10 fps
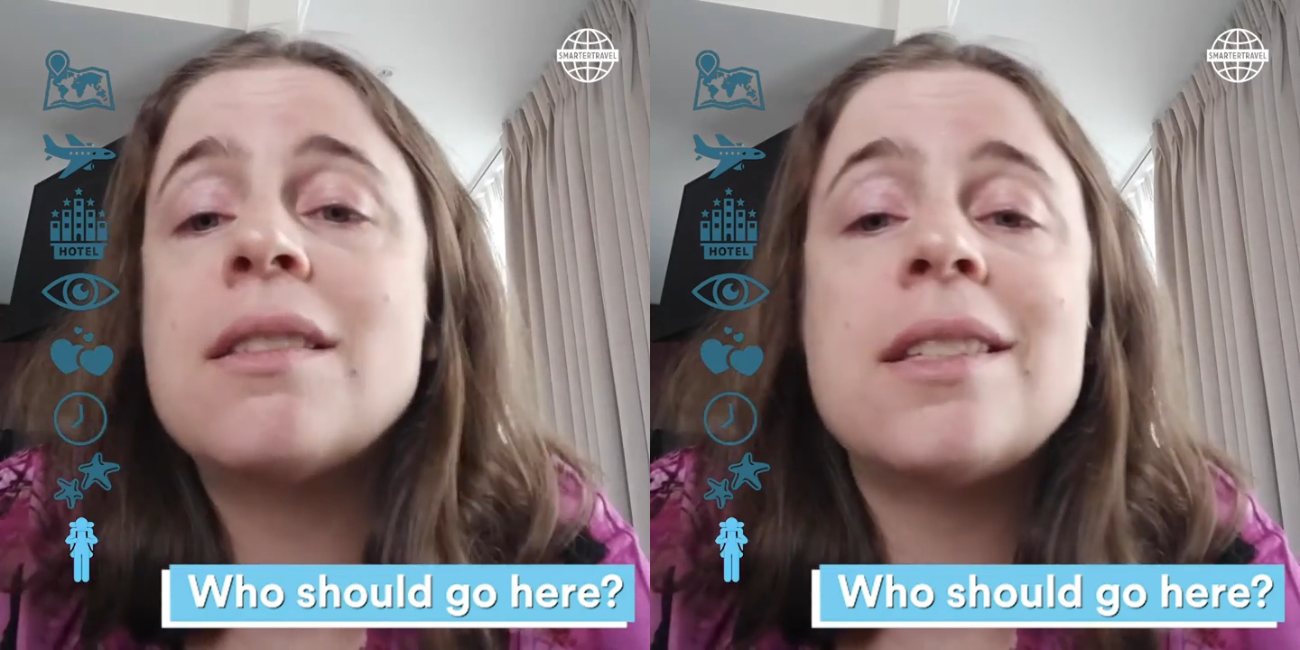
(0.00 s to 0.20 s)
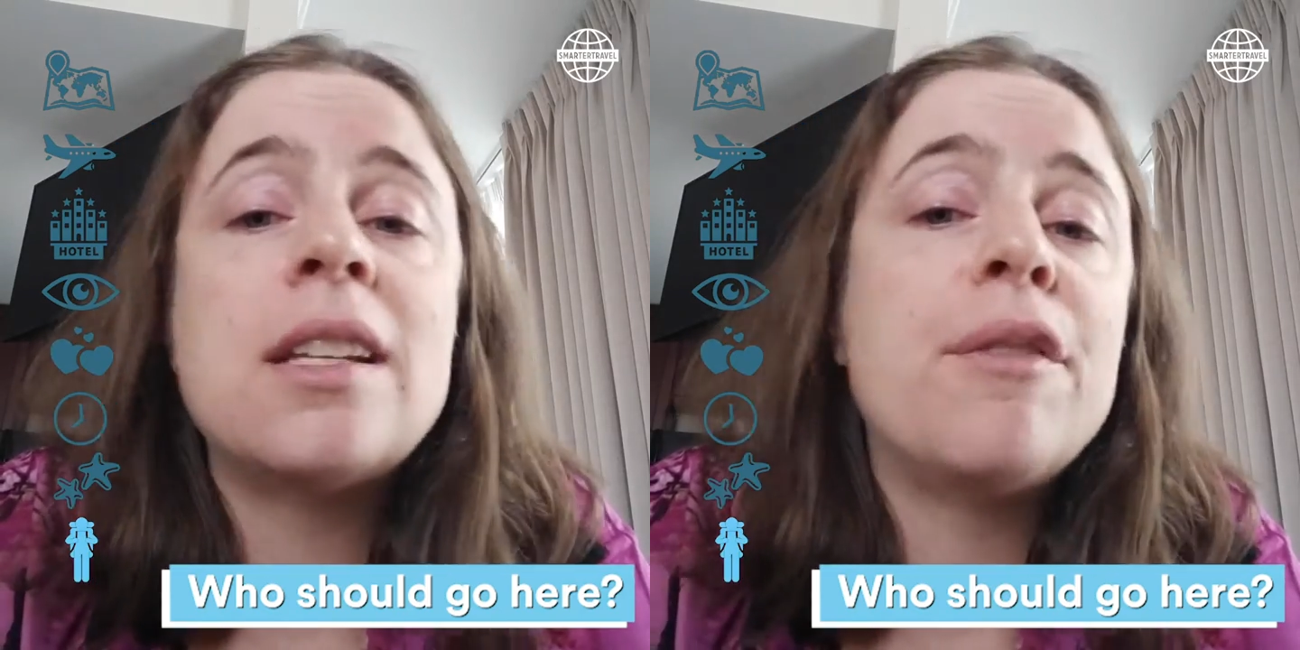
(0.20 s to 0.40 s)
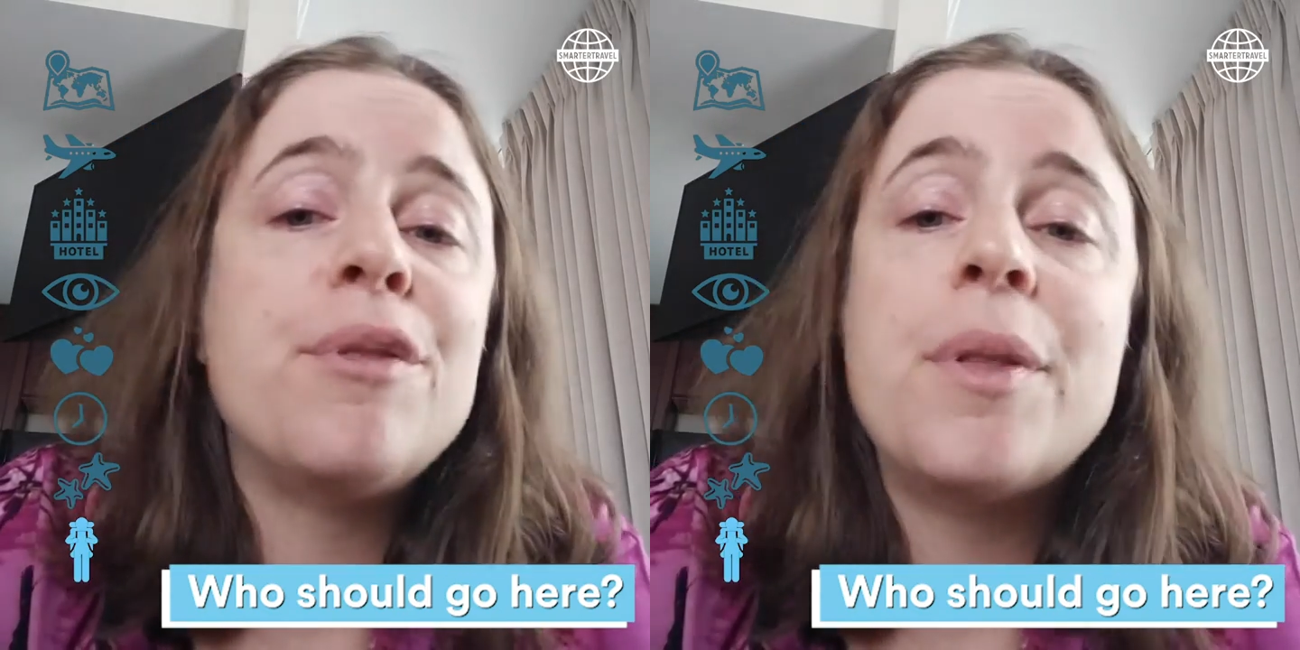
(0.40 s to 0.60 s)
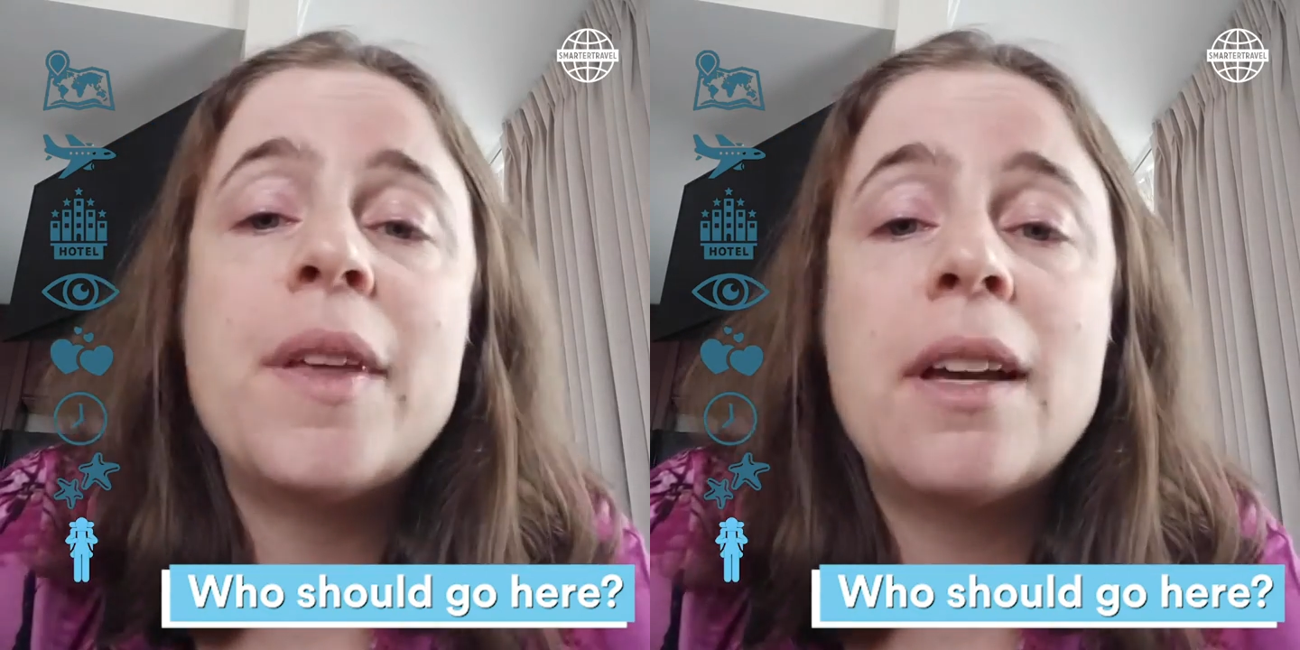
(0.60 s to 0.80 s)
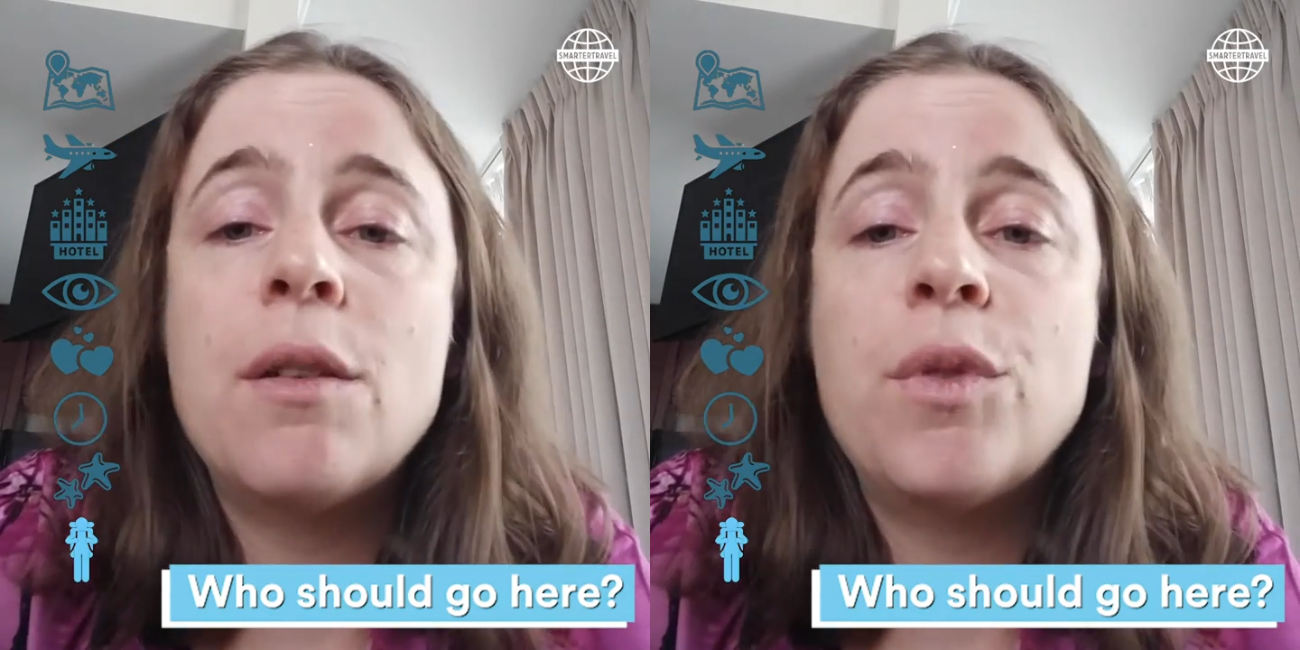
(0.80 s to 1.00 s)
the stuff you
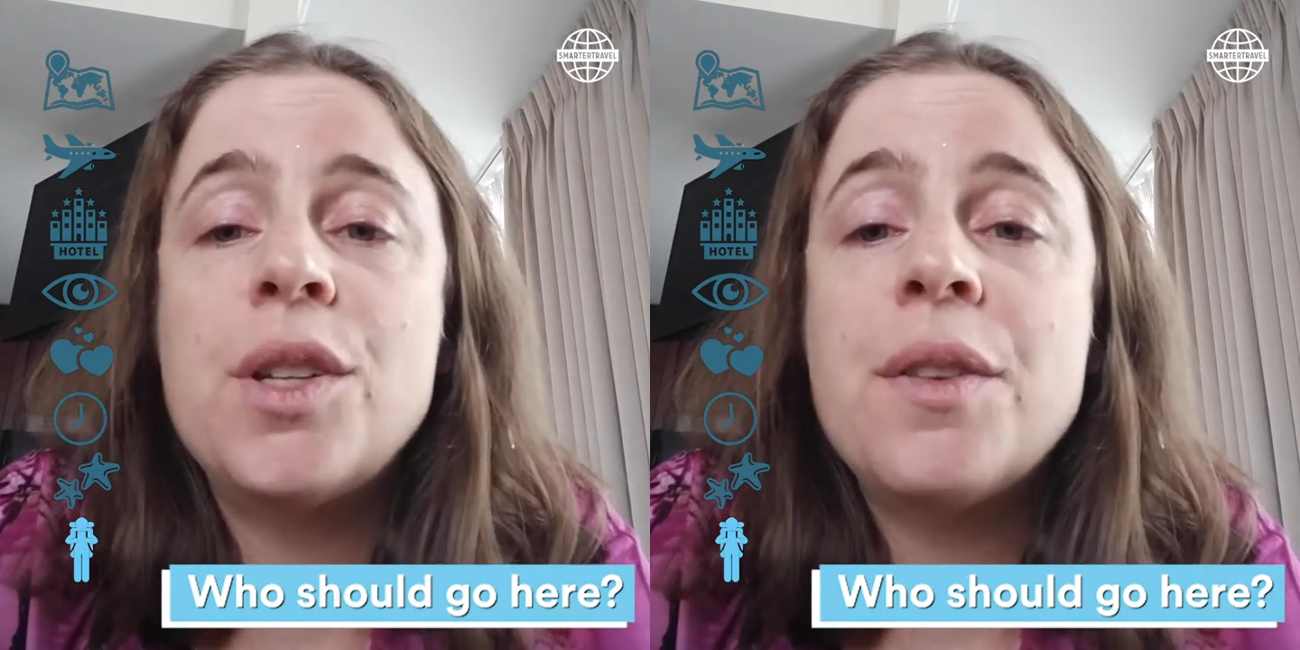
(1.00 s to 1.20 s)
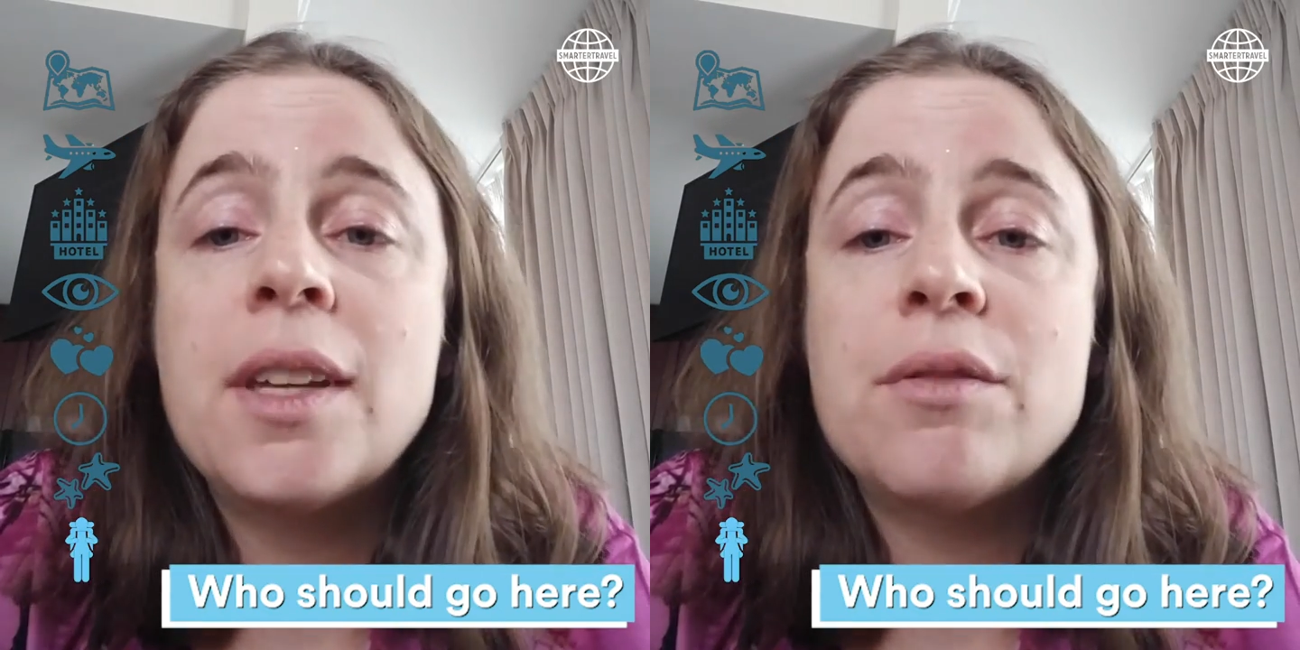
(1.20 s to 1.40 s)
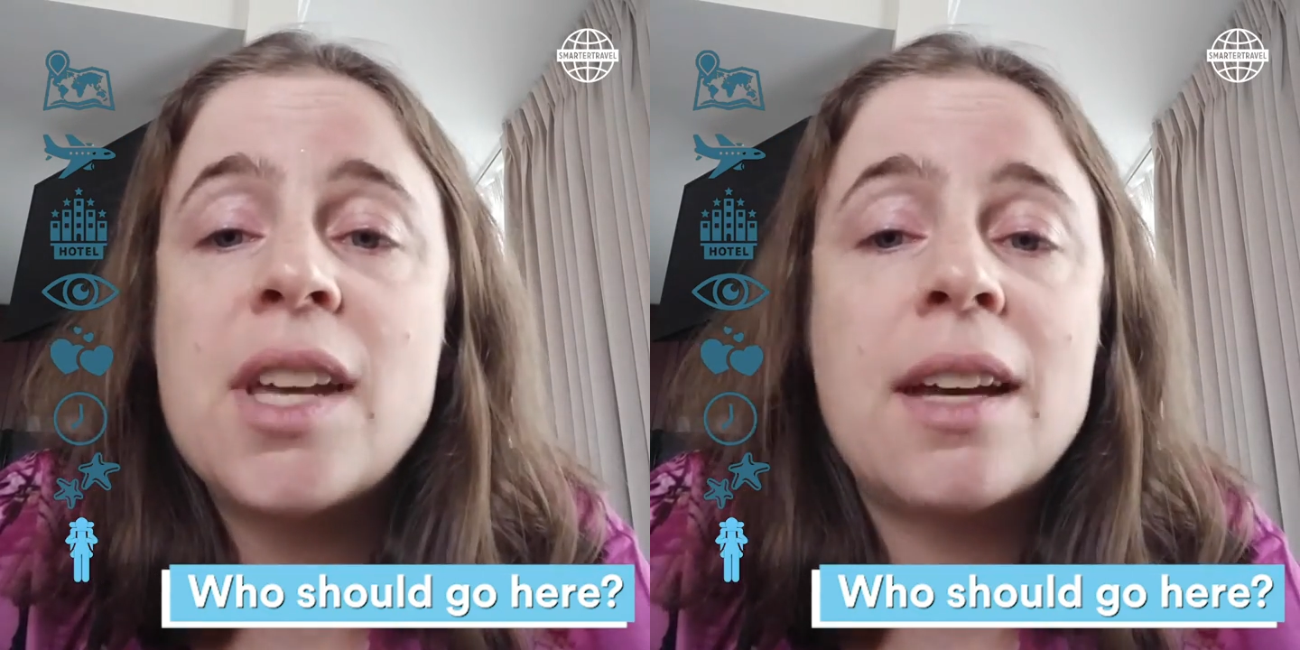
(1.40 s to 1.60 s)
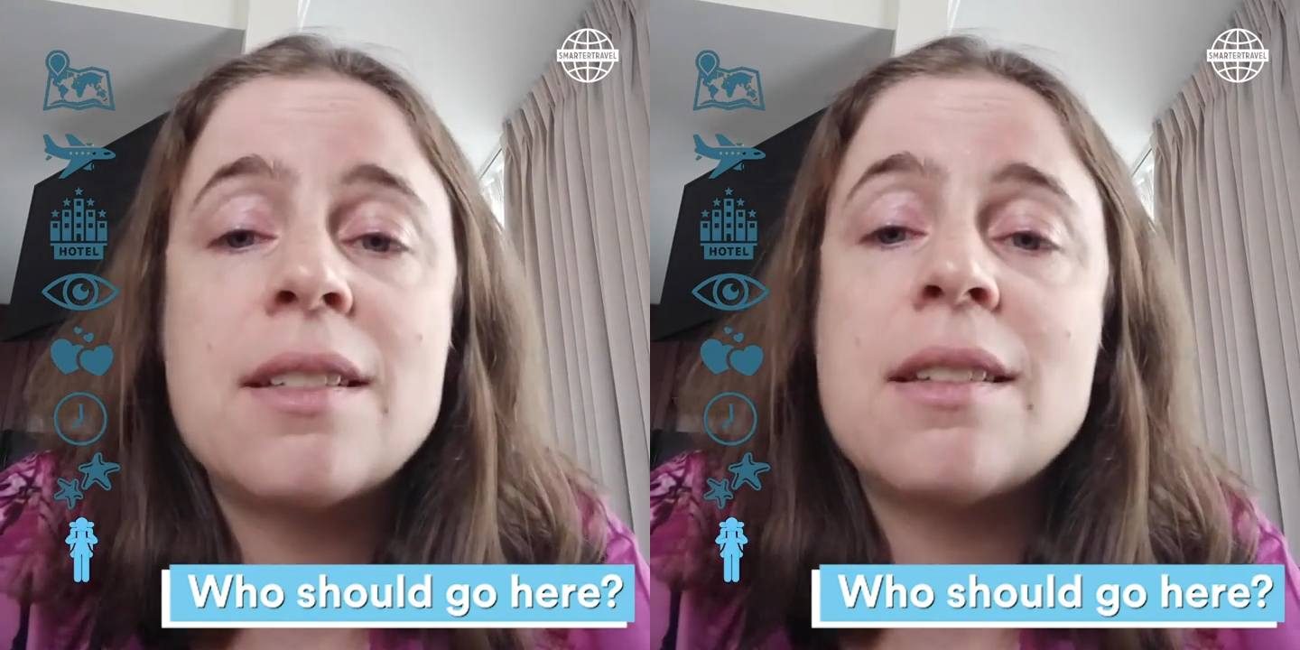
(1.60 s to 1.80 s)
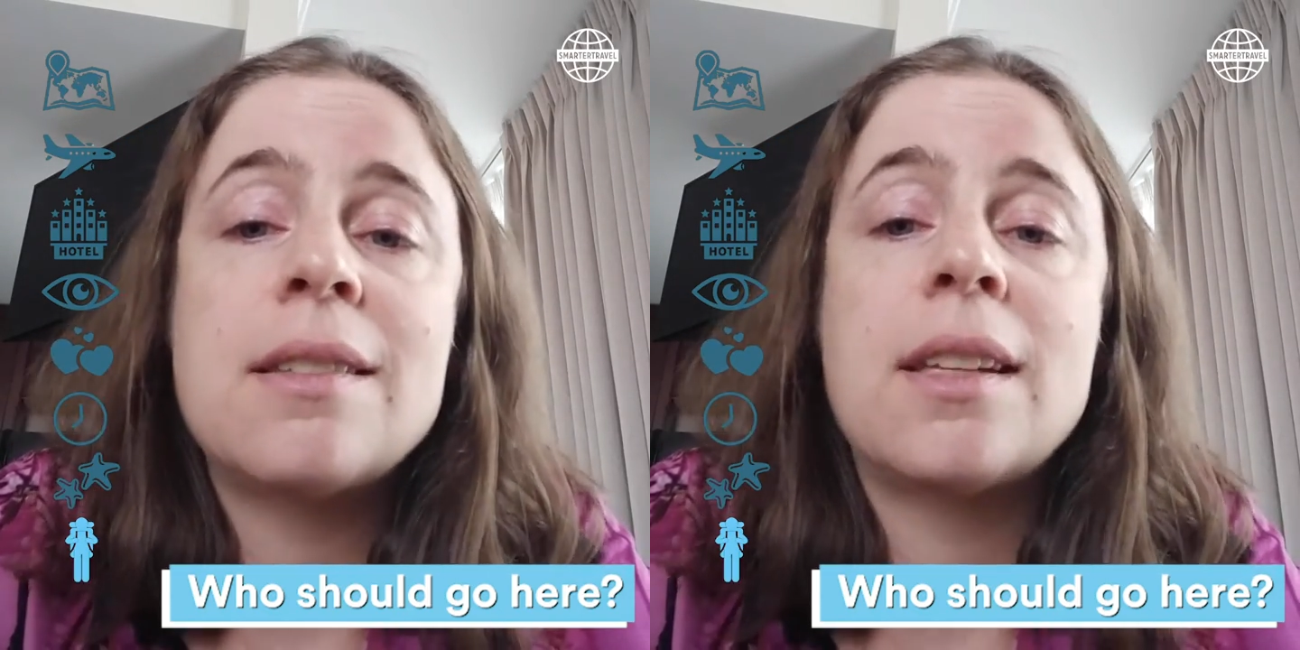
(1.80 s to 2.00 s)
think of when you think of
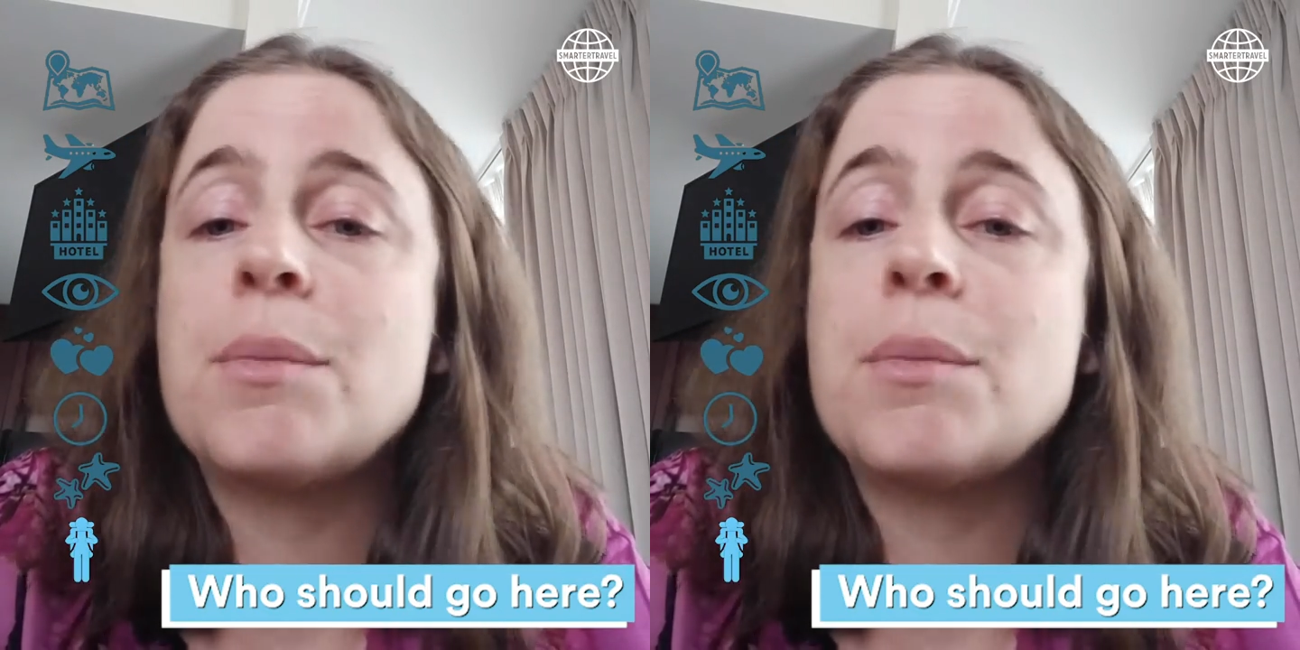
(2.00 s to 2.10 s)
Texas,